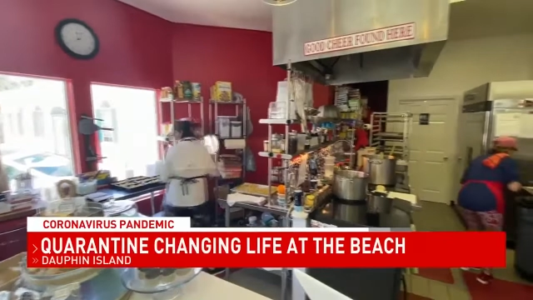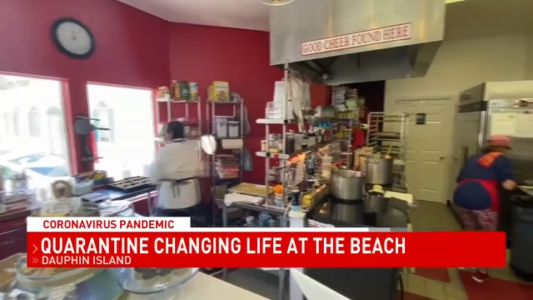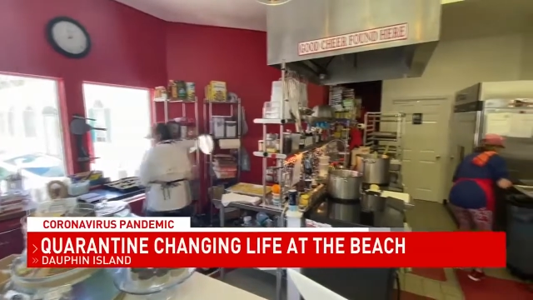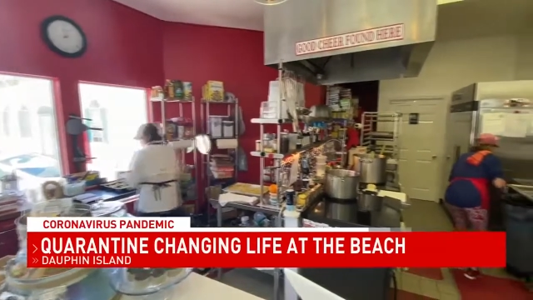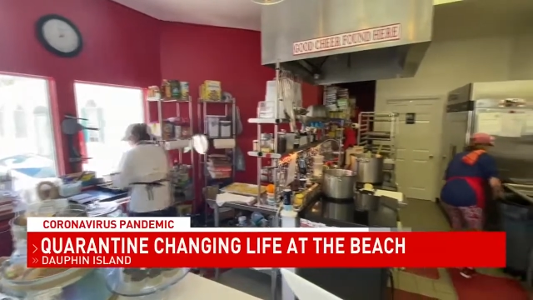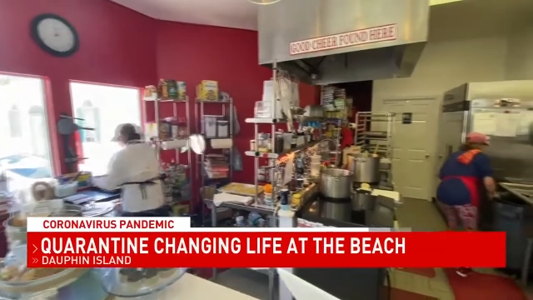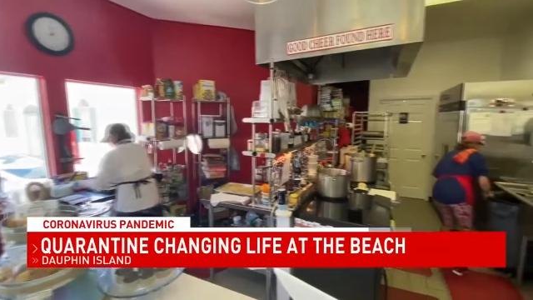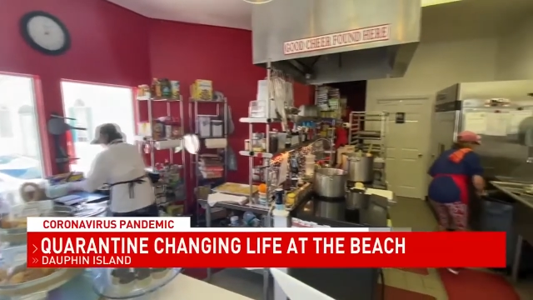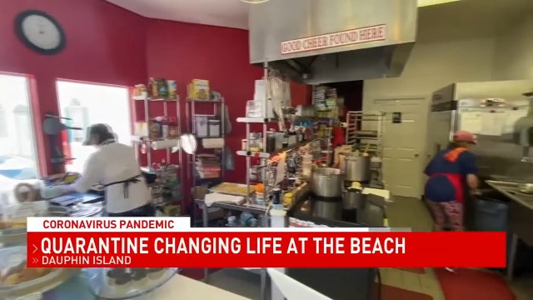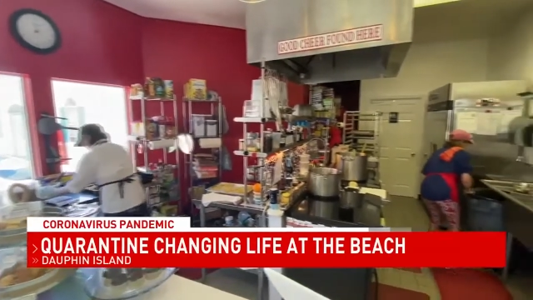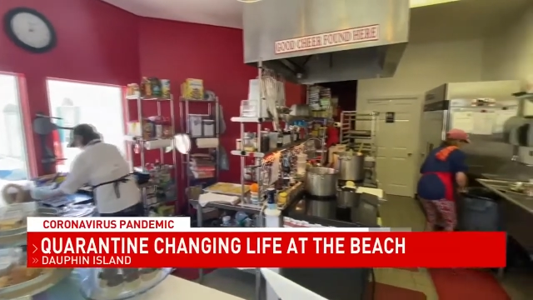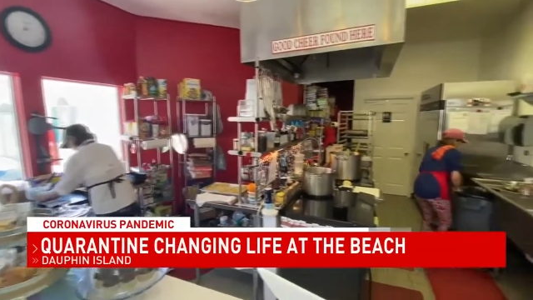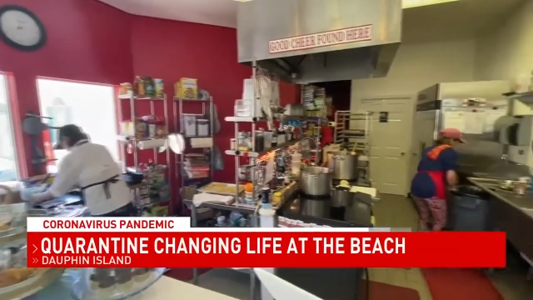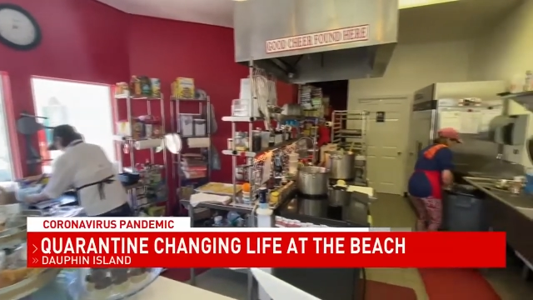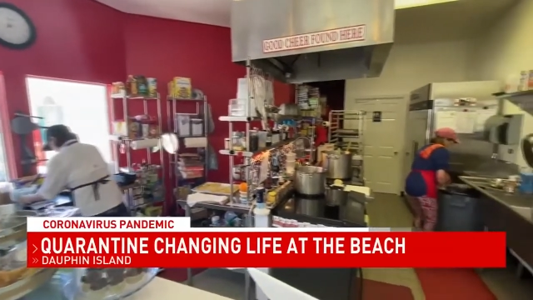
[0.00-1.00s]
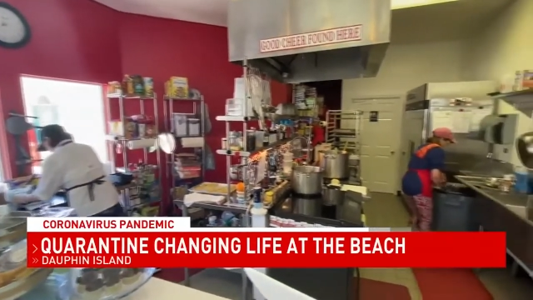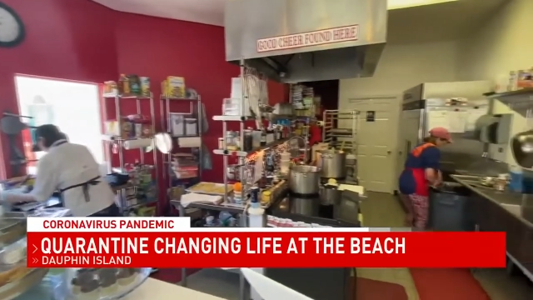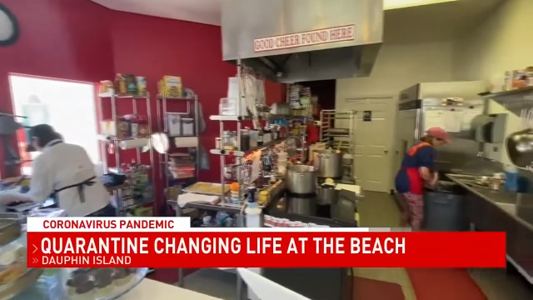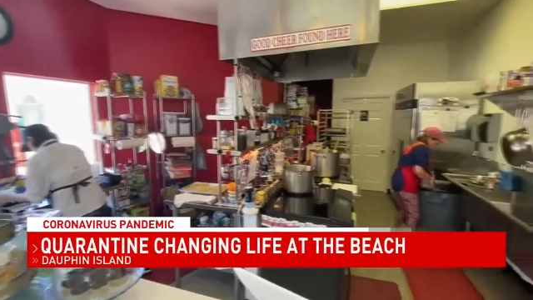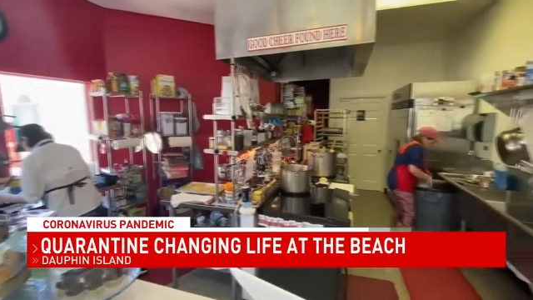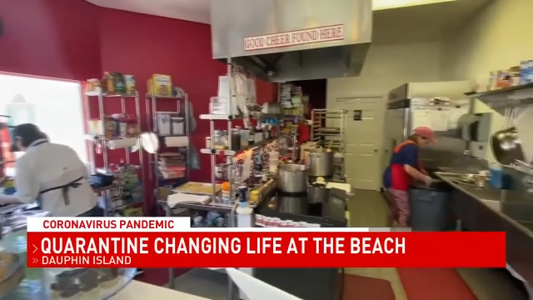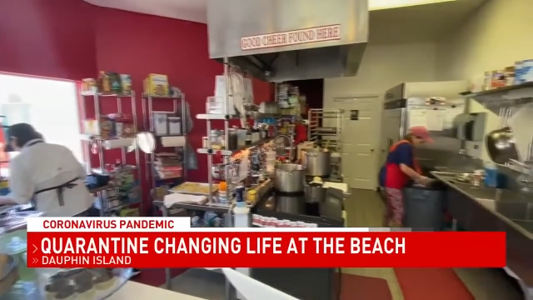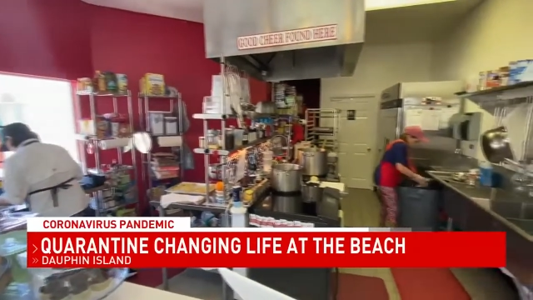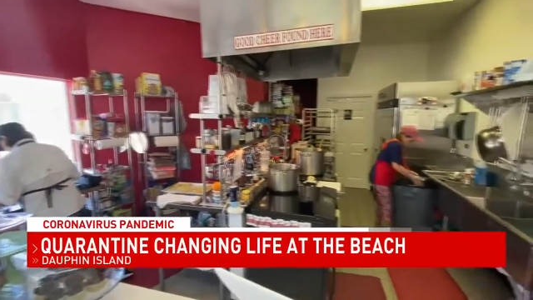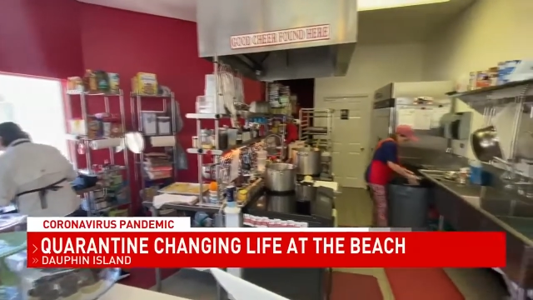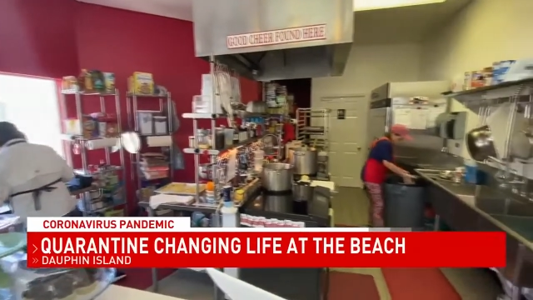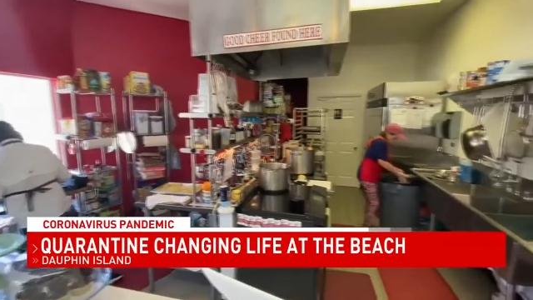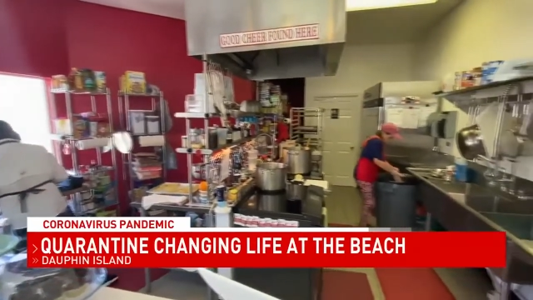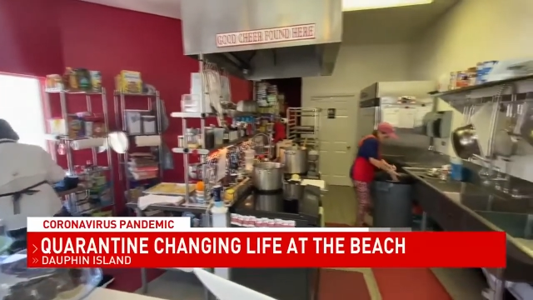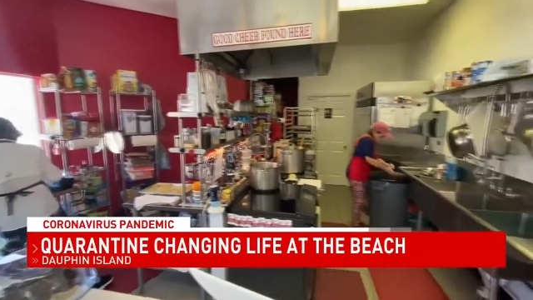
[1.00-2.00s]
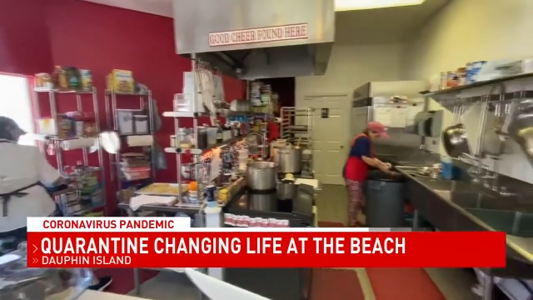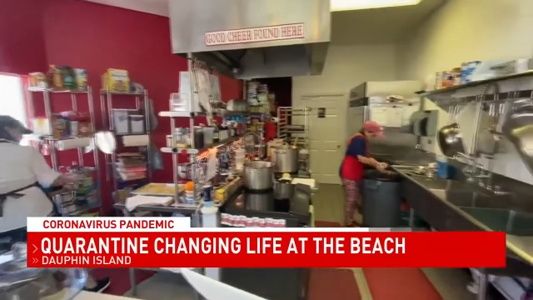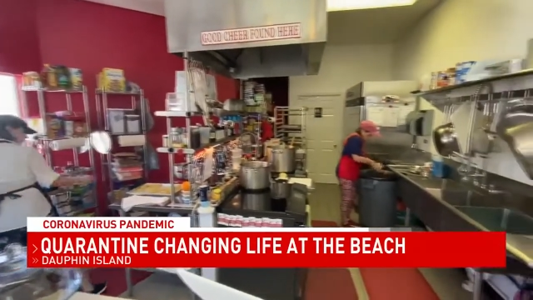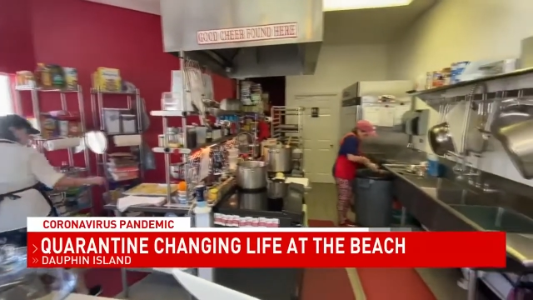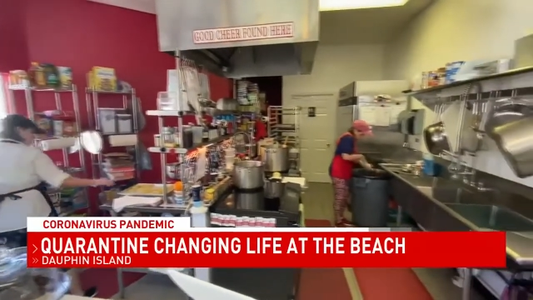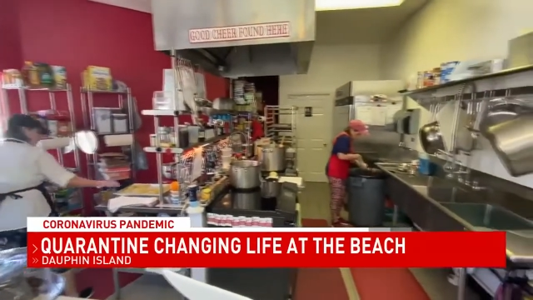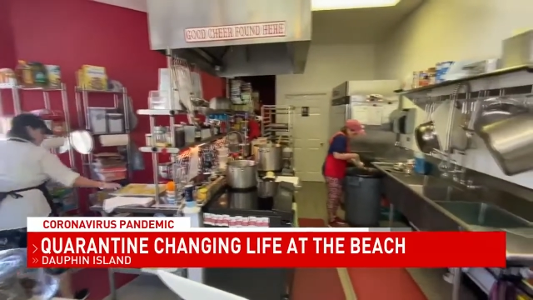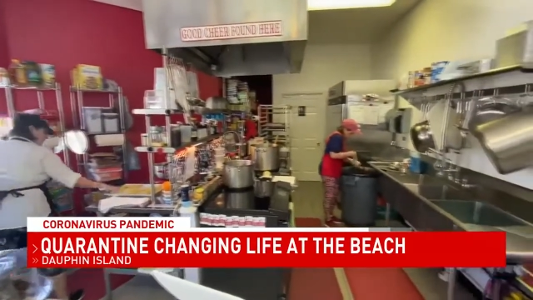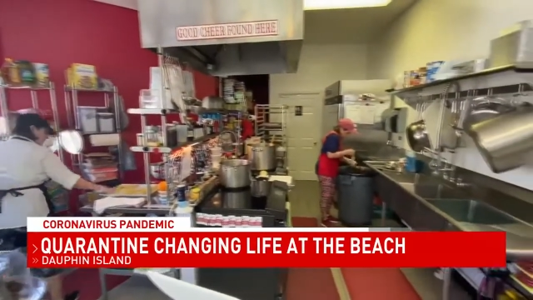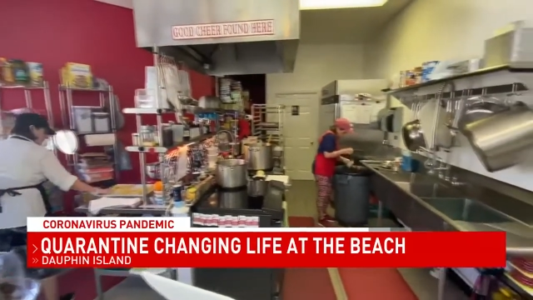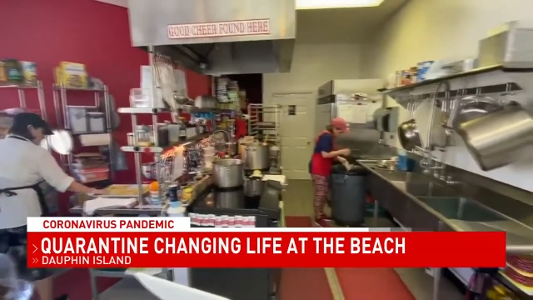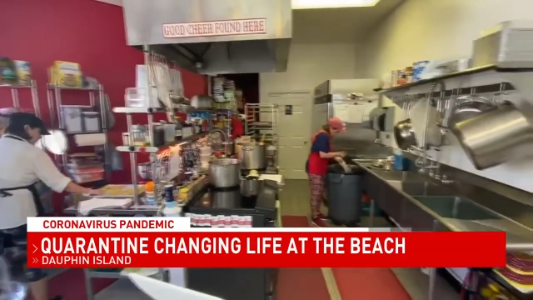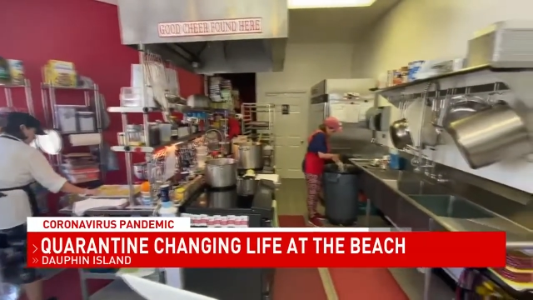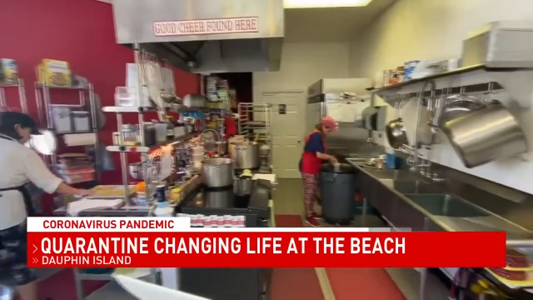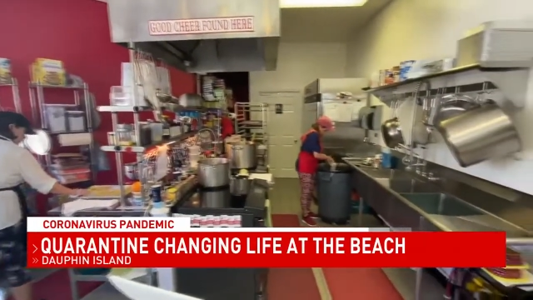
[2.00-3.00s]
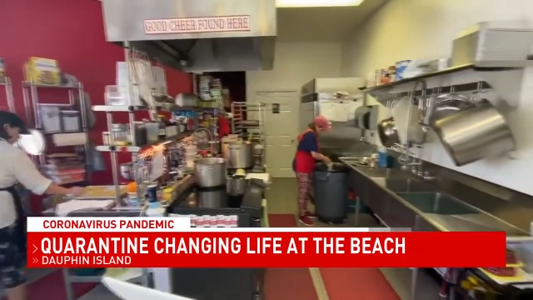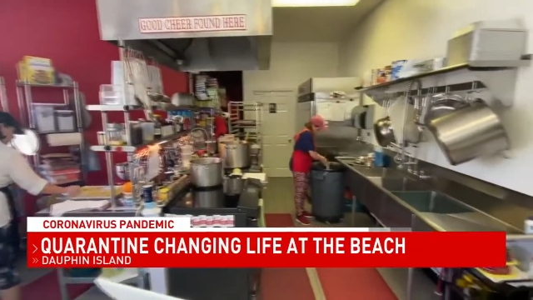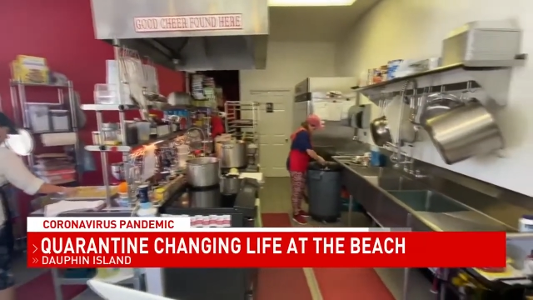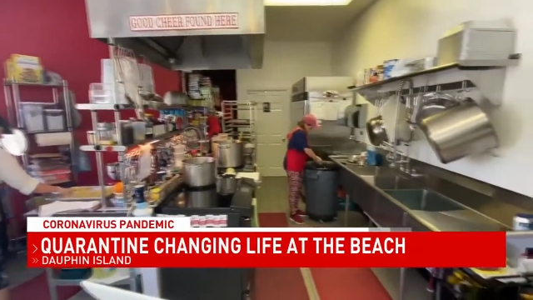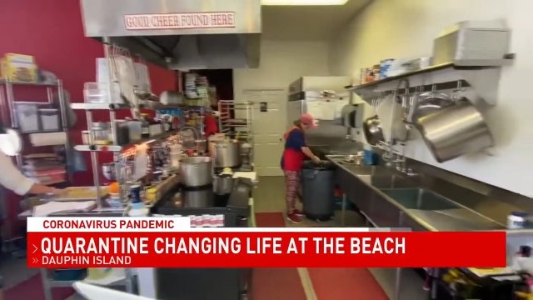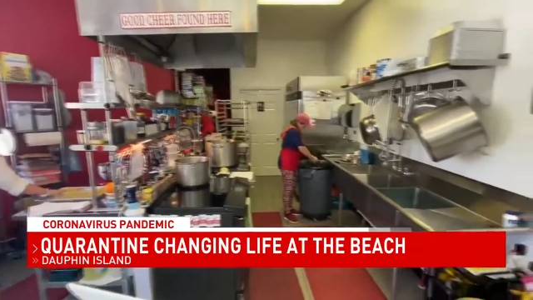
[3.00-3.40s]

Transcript: No face is visible, so there are no lips to read.